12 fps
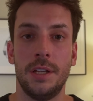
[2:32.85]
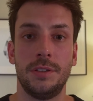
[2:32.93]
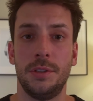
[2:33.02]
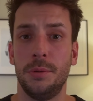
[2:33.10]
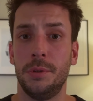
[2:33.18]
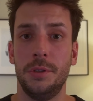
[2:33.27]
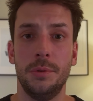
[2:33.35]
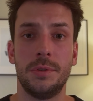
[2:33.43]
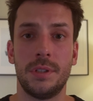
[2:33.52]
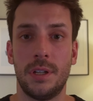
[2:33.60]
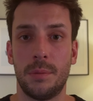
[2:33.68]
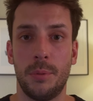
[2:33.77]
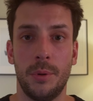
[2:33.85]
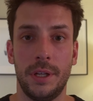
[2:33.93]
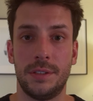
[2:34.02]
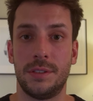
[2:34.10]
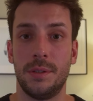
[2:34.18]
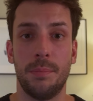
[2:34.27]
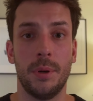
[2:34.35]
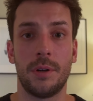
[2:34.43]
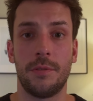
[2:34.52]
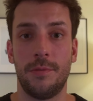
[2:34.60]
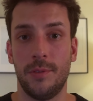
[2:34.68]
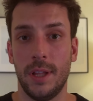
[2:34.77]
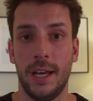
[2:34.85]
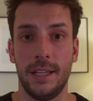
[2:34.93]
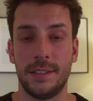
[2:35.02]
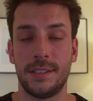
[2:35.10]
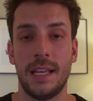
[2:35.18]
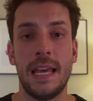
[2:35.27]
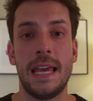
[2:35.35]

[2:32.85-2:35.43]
to using your points to book flights